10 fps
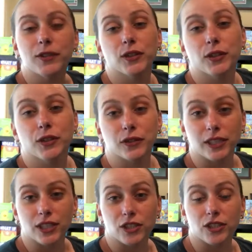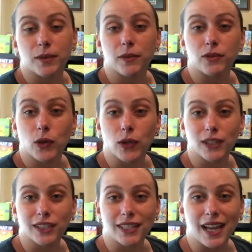to learn the relationship of
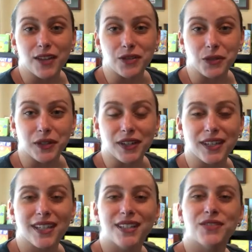taller and shorter.